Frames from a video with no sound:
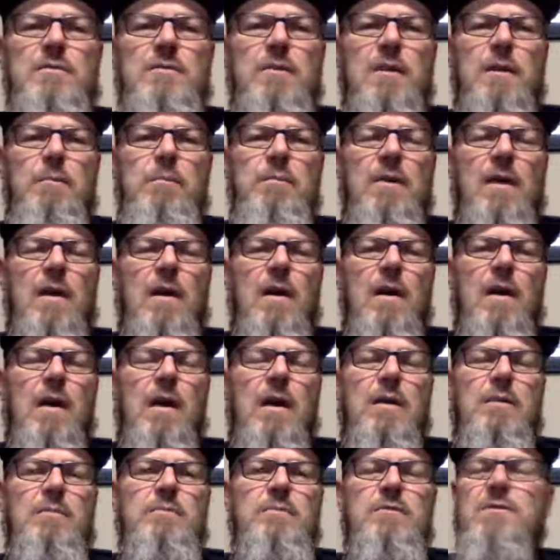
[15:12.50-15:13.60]

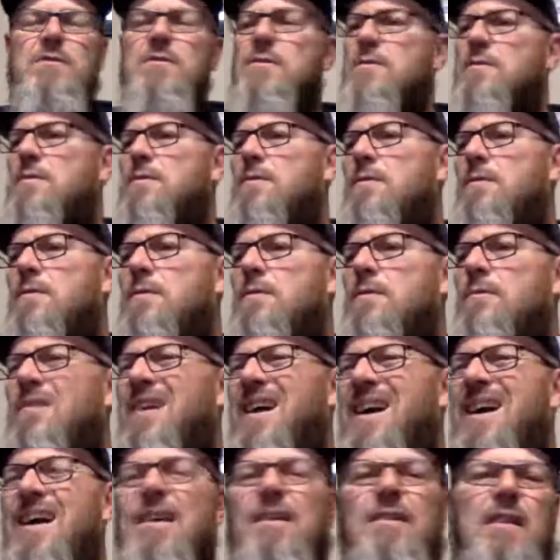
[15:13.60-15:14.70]
Sometimes,
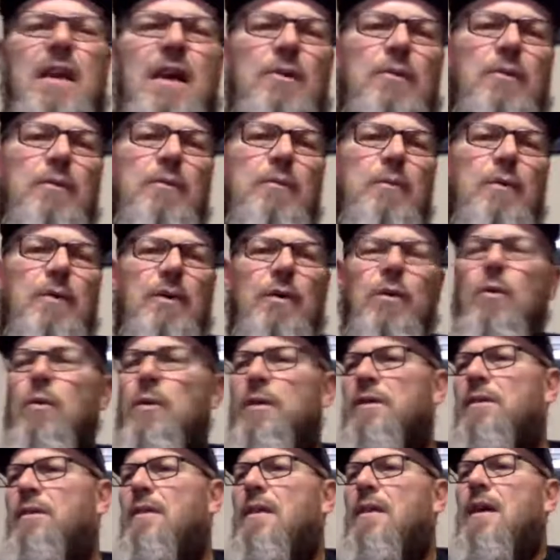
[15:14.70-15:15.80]
I don't even want to
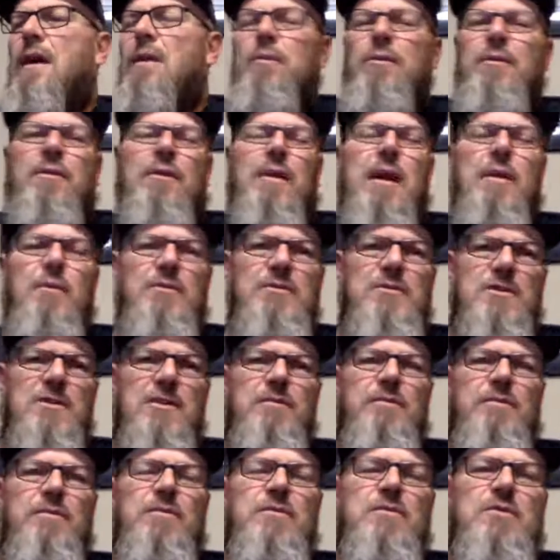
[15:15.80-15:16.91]
go into that one. That one's
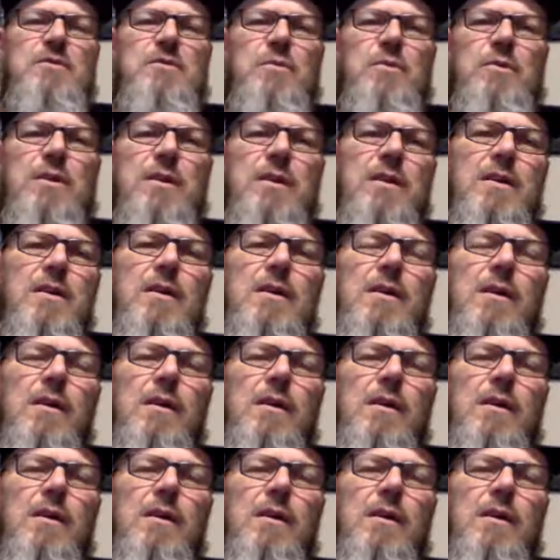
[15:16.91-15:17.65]
a different story.